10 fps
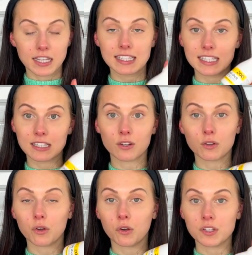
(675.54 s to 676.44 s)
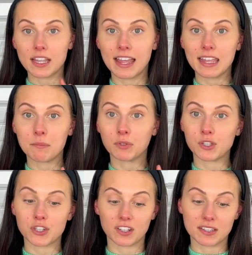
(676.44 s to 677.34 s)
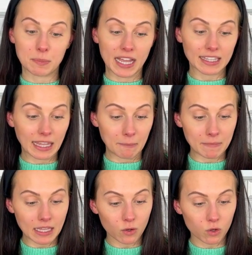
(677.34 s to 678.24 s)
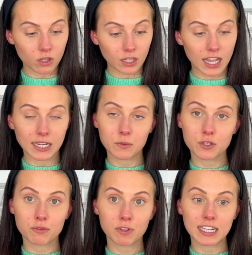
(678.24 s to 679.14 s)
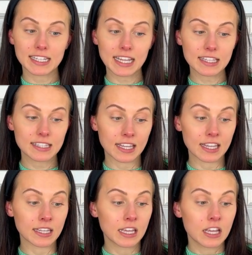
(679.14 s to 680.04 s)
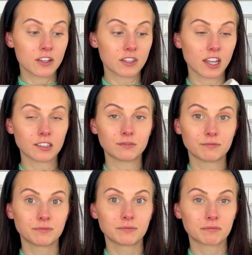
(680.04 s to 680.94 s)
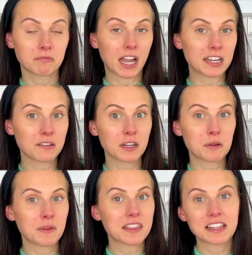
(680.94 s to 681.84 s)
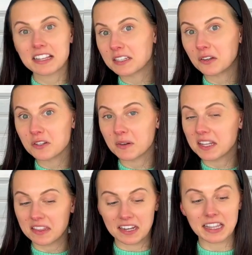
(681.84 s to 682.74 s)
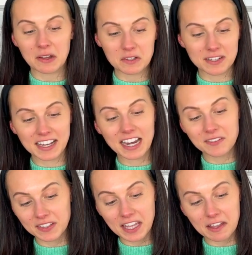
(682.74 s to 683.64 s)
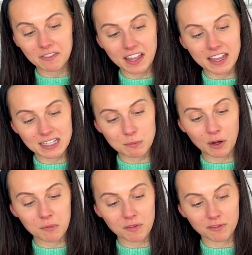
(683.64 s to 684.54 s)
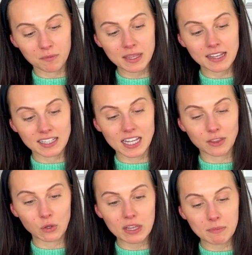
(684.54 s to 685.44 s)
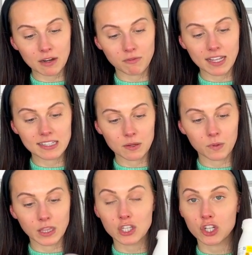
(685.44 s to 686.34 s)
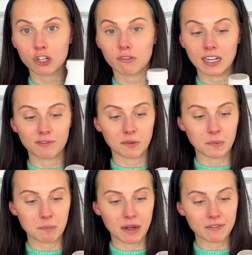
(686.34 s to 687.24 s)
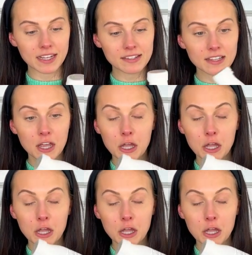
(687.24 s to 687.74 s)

did not cause a blood sugar spike in me at all, and it was just really tasty. So I don't know whether that's told you anything. That was just kind of a little bit experiment for me because I thought it might raise it with the sugar in it from the berries,